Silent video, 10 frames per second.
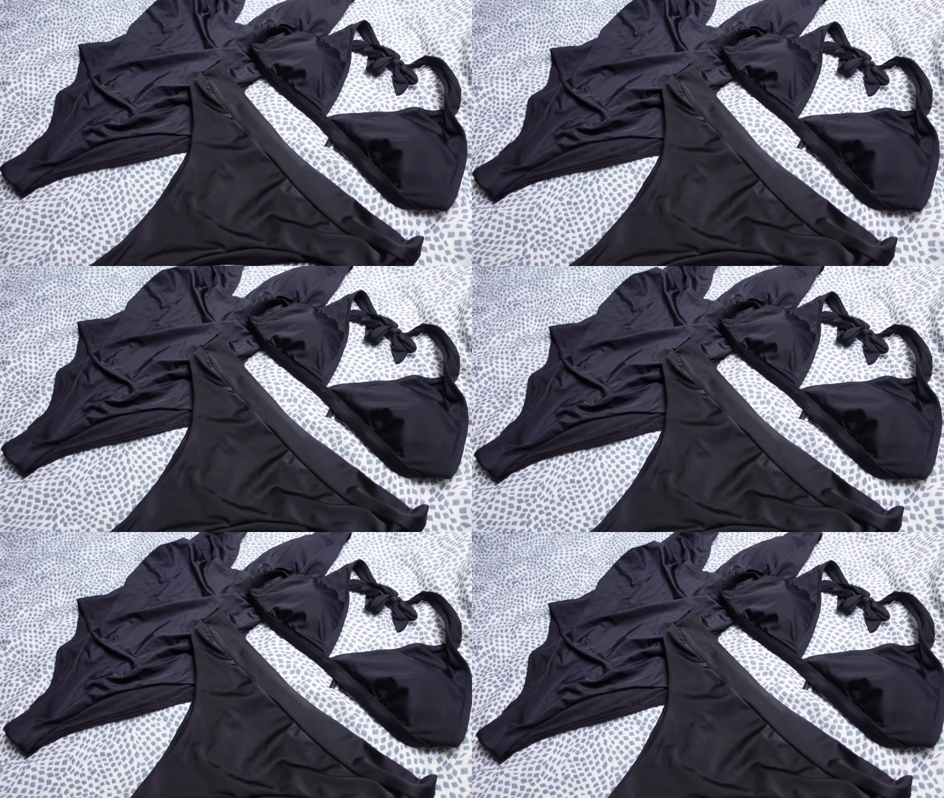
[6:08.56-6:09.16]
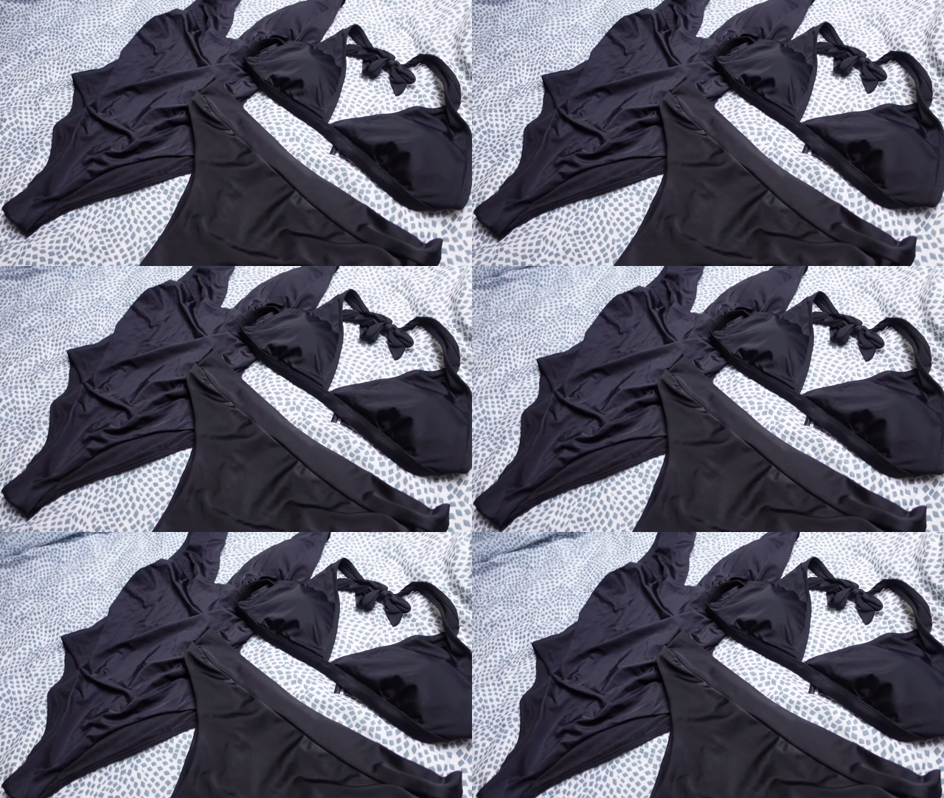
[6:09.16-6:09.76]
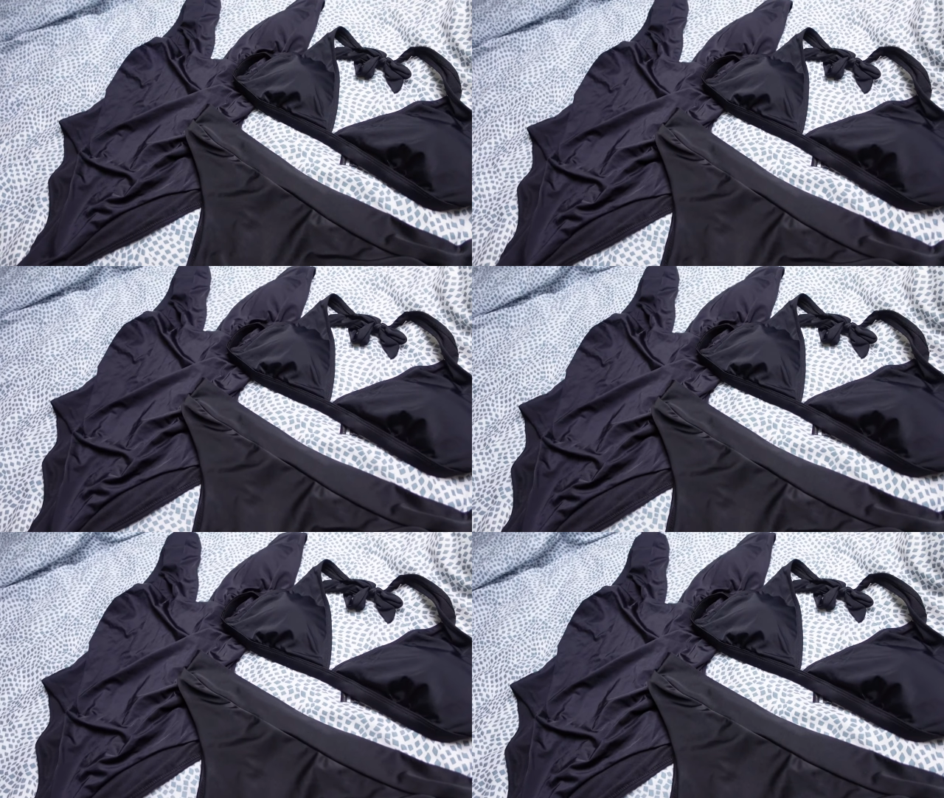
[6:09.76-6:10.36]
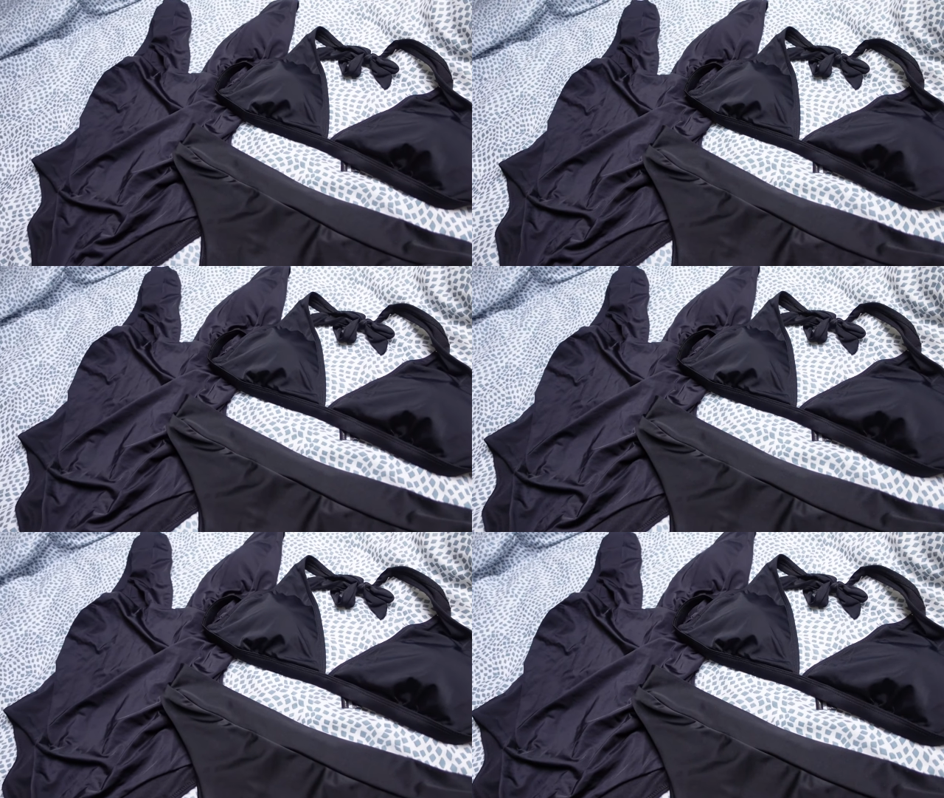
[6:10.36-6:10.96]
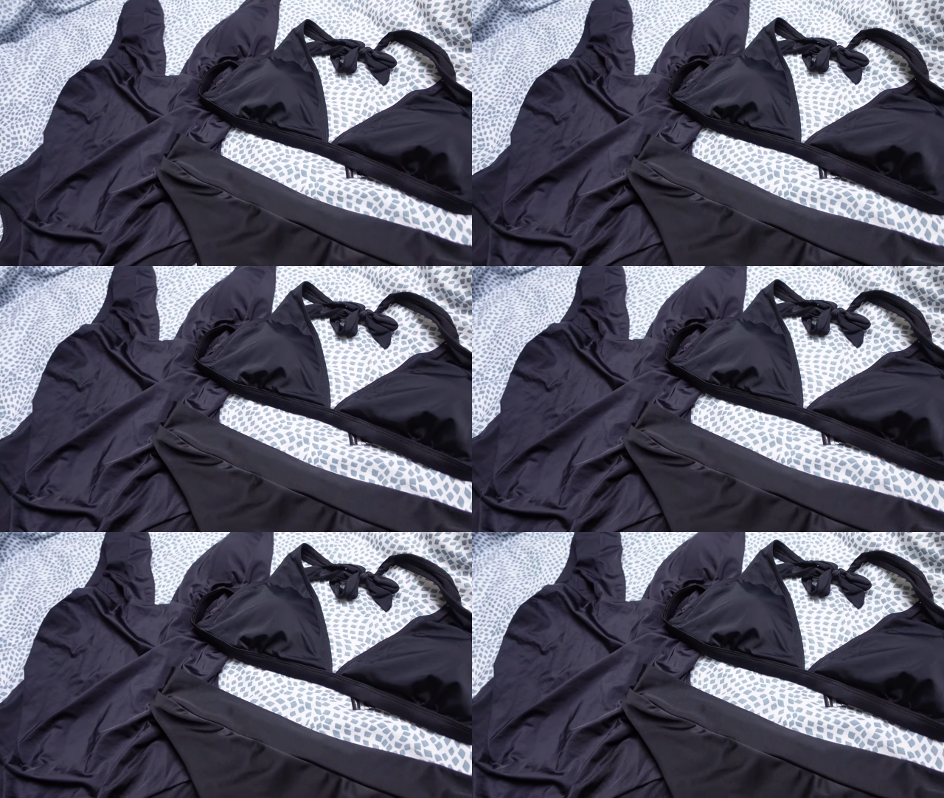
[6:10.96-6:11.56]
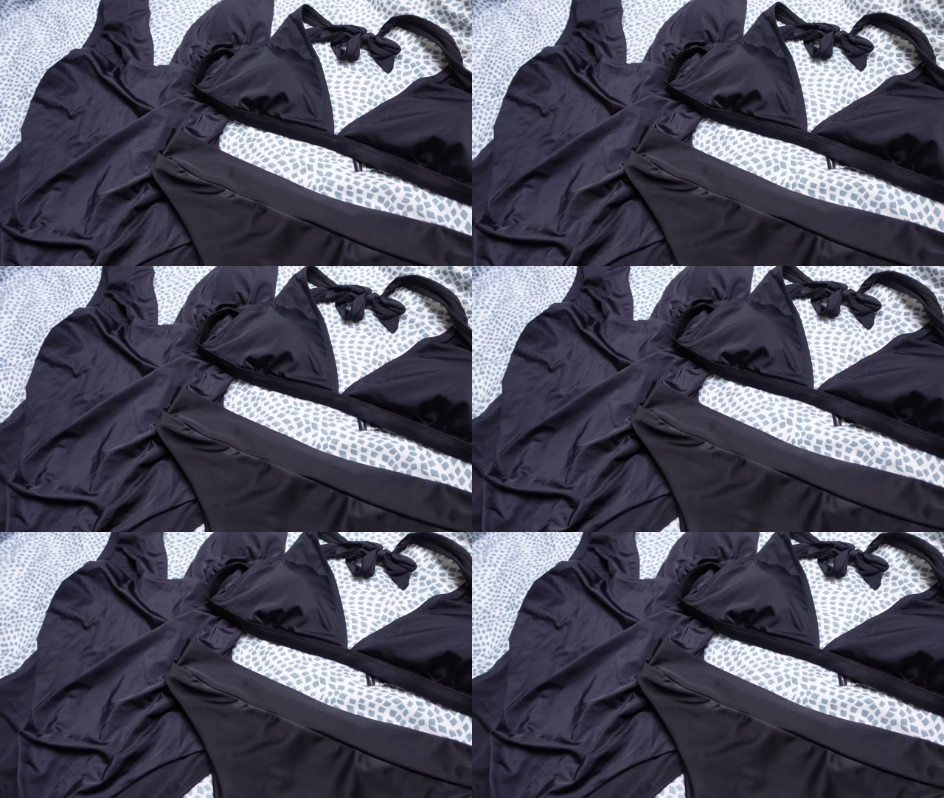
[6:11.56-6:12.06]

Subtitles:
[unreadable: no face in view]